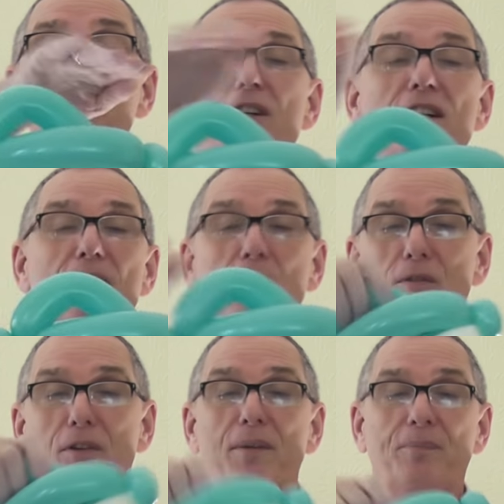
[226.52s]
look of your
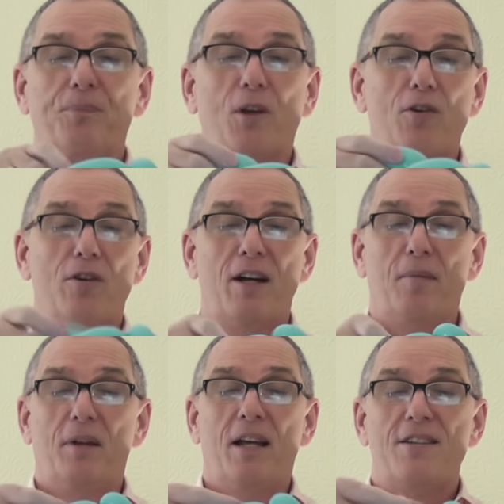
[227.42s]
dolphin. Alright,
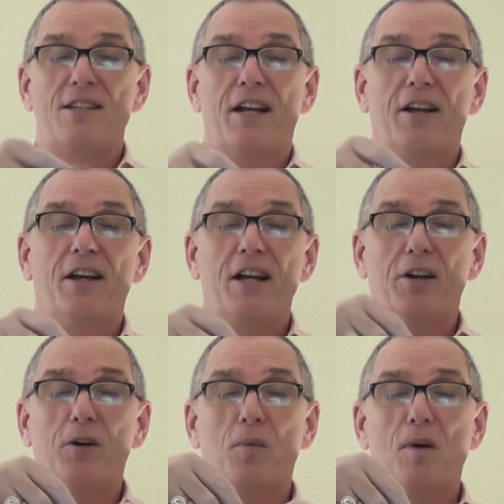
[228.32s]
so that's done in a
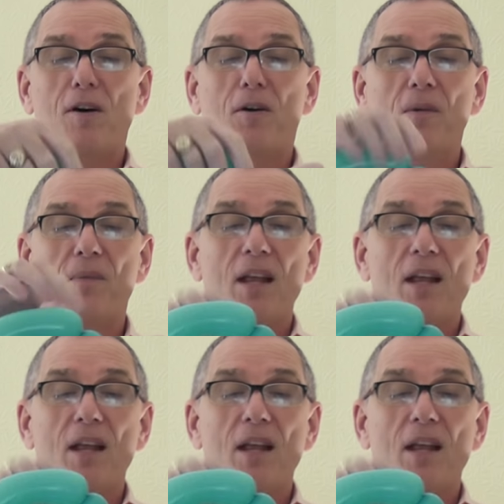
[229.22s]
little while.